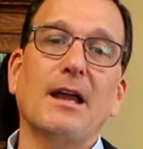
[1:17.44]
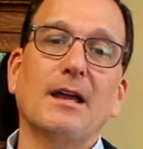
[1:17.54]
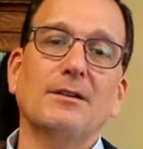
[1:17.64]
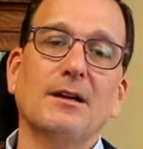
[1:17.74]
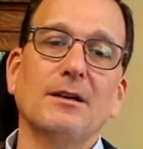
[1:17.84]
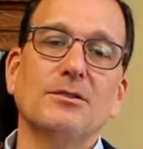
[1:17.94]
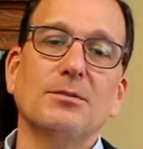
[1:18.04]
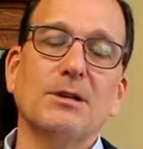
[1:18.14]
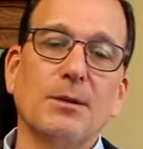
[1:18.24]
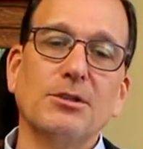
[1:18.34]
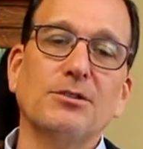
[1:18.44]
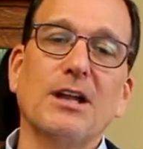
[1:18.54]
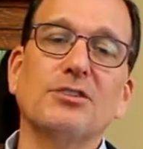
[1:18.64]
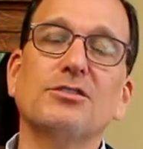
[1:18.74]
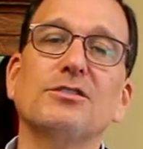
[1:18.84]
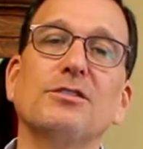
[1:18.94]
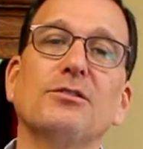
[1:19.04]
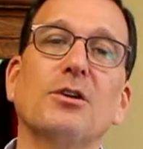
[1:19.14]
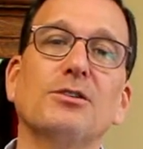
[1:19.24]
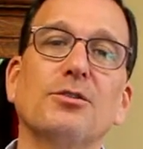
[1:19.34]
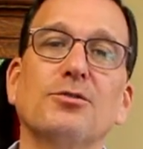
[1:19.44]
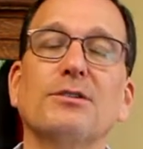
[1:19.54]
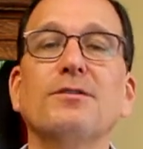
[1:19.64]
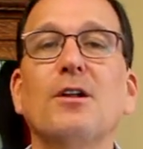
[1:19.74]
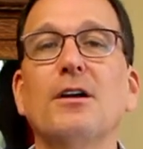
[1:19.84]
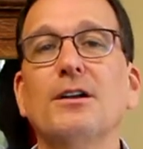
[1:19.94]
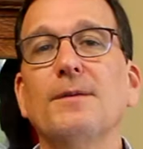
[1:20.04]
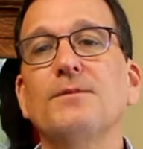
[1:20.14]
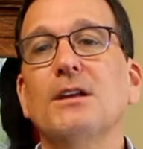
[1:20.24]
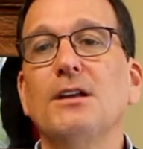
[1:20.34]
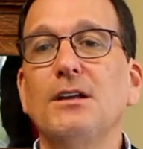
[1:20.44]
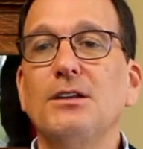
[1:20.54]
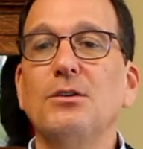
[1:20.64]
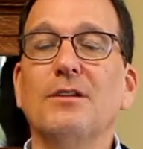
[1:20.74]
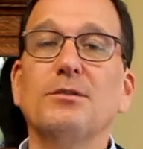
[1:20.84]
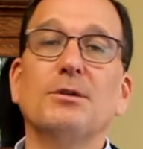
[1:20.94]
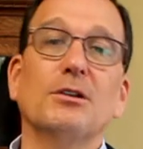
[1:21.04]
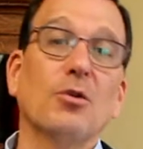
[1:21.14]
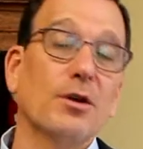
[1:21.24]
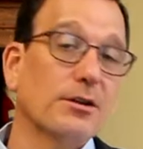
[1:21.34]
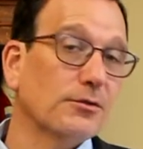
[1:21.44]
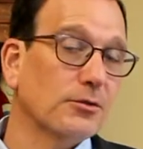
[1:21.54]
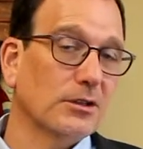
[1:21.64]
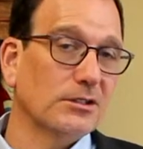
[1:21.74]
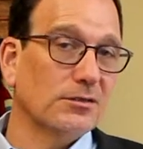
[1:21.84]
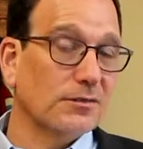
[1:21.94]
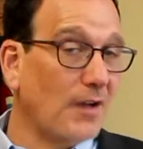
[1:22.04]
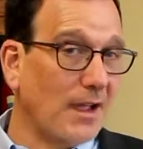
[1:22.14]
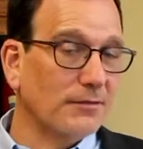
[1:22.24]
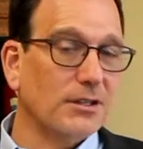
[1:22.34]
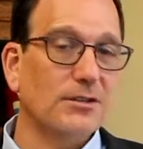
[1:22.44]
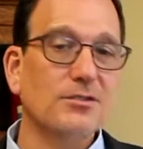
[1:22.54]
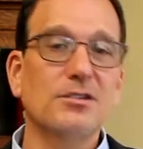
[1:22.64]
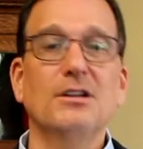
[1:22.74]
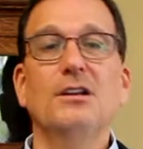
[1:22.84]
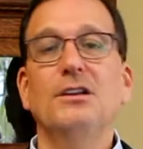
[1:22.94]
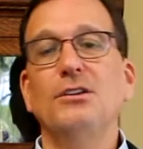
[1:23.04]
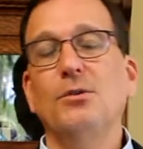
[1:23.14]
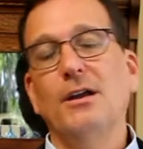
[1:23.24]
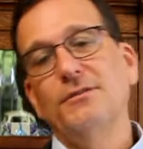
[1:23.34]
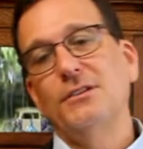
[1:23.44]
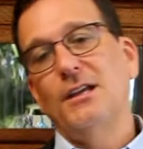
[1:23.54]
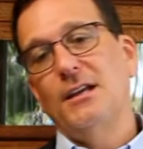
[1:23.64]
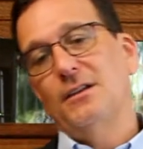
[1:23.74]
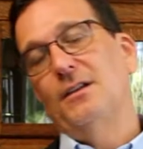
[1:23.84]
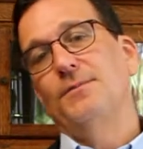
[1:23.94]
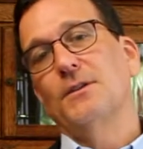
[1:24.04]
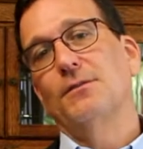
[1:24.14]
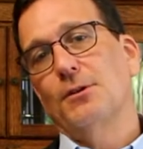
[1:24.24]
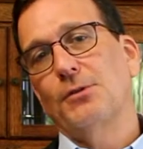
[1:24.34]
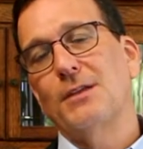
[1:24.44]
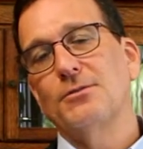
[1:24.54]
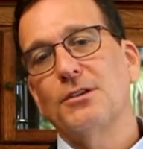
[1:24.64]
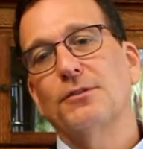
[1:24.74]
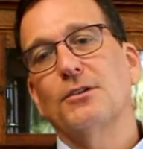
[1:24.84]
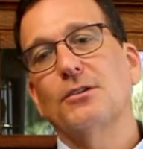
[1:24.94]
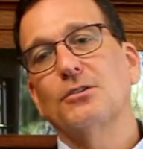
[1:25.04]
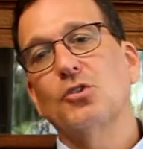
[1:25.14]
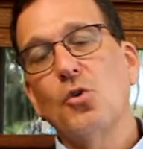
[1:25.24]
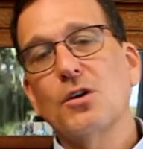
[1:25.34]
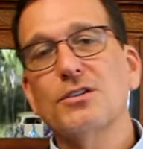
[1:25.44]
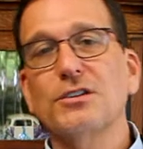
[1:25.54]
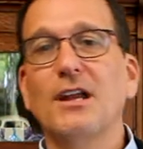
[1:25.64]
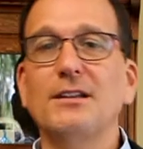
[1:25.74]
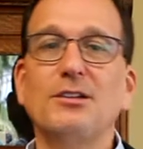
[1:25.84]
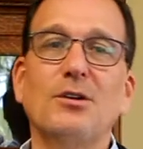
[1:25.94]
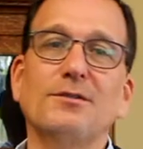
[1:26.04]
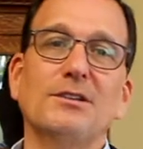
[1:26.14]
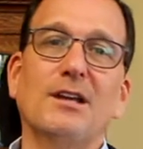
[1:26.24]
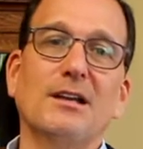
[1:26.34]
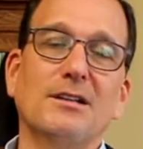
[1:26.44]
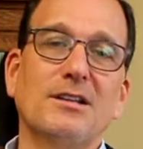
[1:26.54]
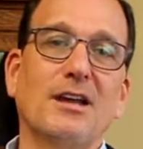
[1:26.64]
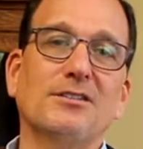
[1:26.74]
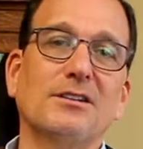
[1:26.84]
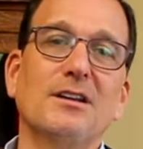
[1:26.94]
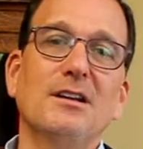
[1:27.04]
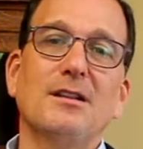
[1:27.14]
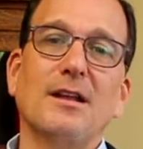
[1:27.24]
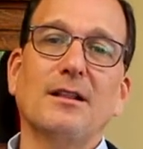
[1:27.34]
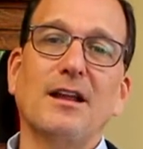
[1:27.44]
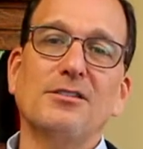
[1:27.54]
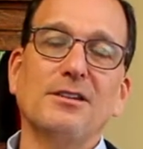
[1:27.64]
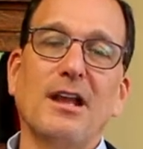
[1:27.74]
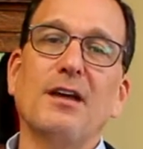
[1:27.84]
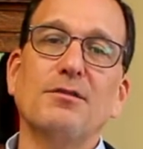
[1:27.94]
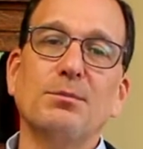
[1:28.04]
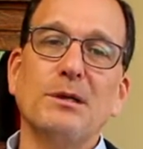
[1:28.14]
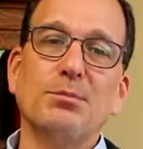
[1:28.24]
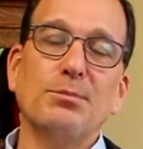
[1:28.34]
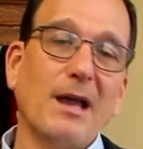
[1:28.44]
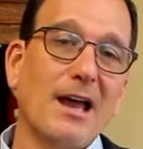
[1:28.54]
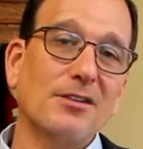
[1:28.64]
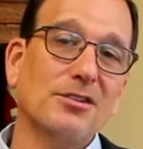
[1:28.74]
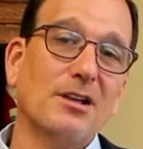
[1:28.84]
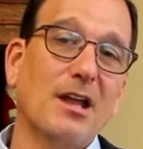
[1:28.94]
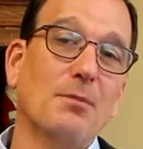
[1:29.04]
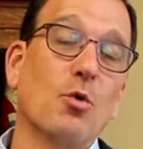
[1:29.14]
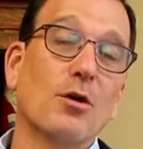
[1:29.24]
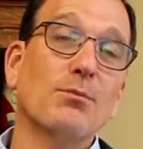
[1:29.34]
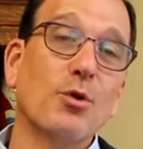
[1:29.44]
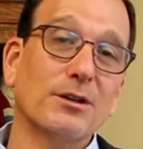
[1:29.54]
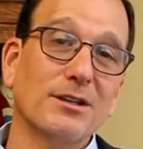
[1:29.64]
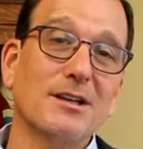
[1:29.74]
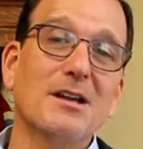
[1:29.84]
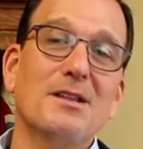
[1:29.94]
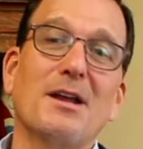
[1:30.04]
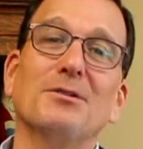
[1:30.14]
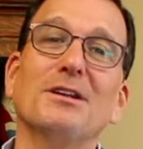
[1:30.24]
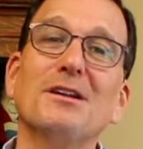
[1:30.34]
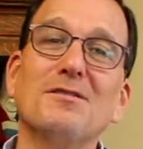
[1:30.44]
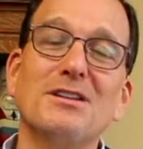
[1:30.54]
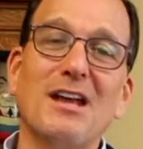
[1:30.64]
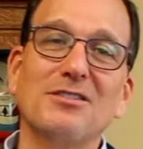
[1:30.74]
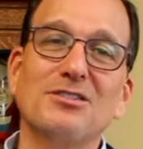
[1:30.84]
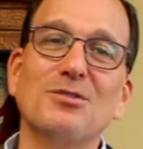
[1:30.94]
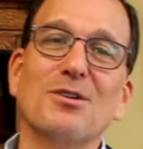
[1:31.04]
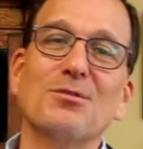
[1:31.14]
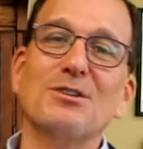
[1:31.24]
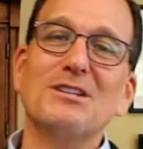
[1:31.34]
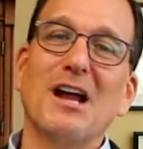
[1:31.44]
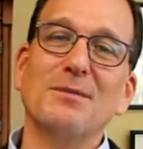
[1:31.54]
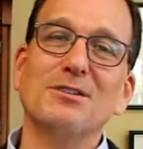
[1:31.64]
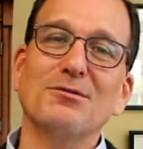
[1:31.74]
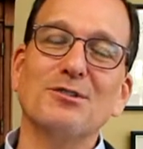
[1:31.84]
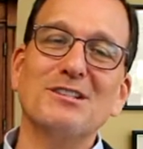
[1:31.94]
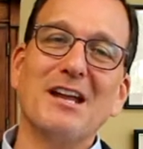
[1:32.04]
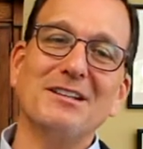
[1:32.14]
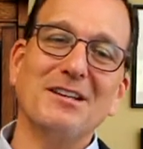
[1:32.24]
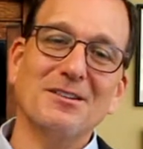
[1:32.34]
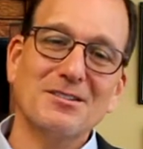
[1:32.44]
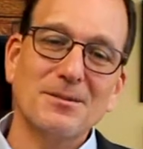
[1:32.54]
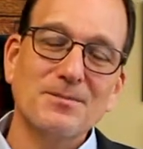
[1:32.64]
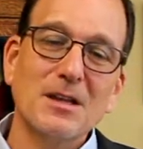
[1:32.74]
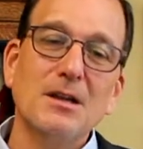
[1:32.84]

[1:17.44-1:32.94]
And uh, to become an international civil law notary in Florida, you have to be a lawyer for at least five years. You have to take a, a rather difficult course, and then you have to take a test that less than half the people pass, and more importantly, they only give the test two or three times every 10 years.